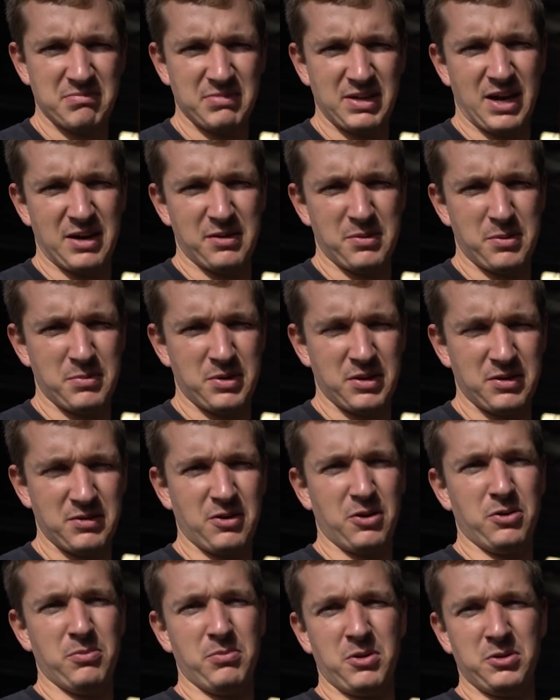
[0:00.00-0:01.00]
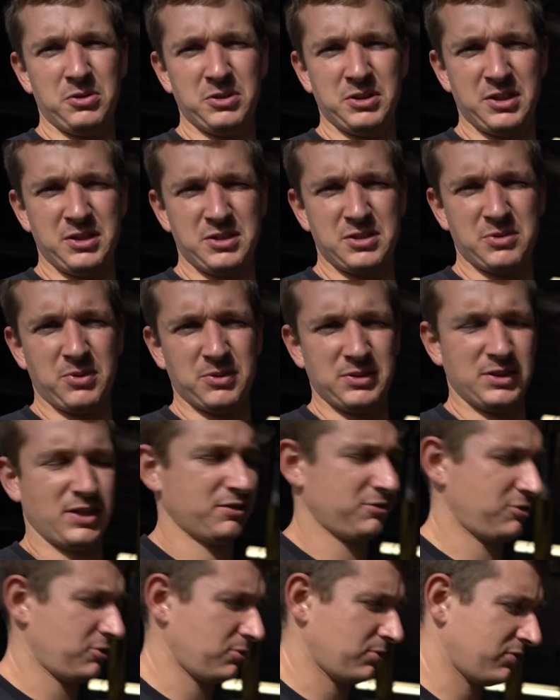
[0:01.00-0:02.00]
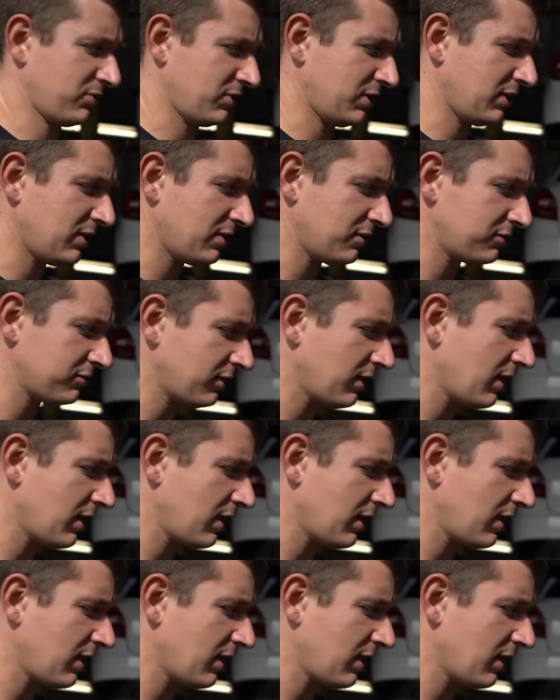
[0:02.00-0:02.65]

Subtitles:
can't remember, all moulded into one last 2 or 3 years.